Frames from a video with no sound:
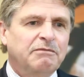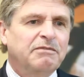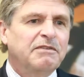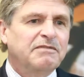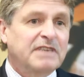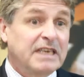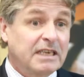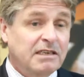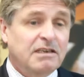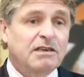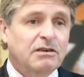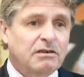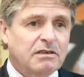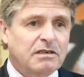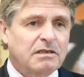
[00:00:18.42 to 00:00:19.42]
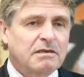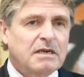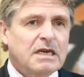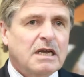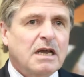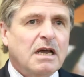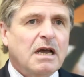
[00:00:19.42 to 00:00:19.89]
15 years.
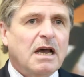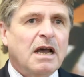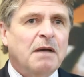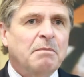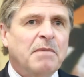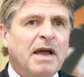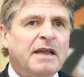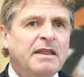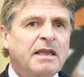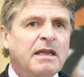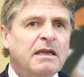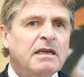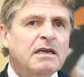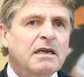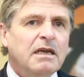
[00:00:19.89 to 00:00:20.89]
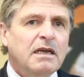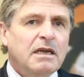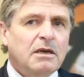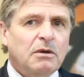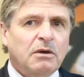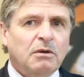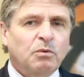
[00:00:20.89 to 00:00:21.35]
I think
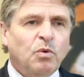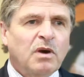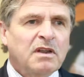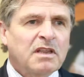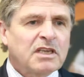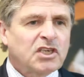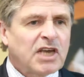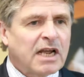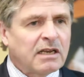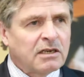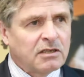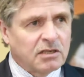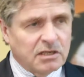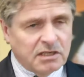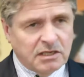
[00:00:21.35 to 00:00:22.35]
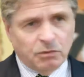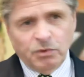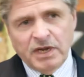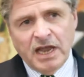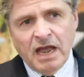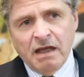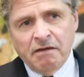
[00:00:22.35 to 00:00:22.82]
one of the challenges that
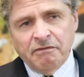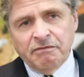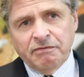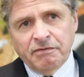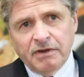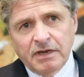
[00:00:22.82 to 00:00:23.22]
we have